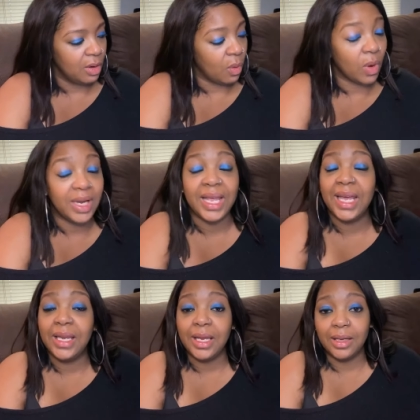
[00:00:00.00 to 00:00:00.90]
on
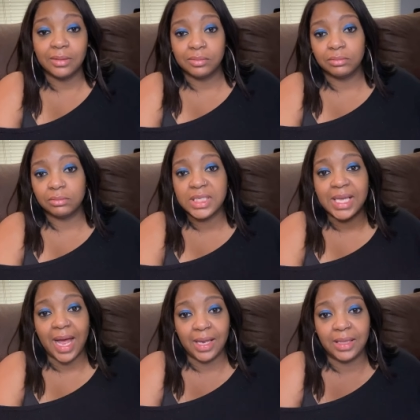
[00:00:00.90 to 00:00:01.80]
any
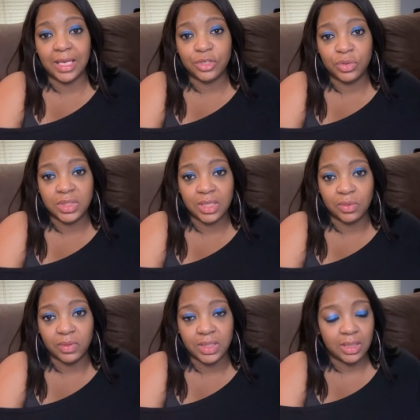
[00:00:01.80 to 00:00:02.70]
side that you sit
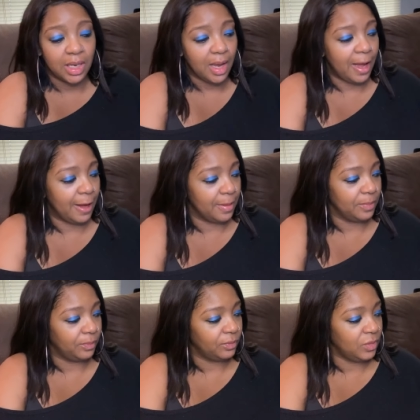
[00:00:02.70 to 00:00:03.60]
on
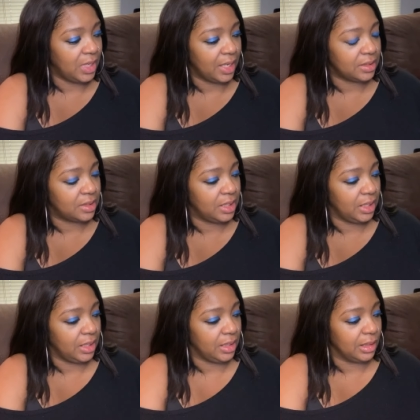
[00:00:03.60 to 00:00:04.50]
um, yes
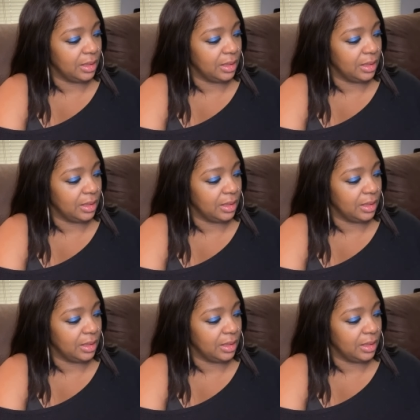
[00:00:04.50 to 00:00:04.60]
the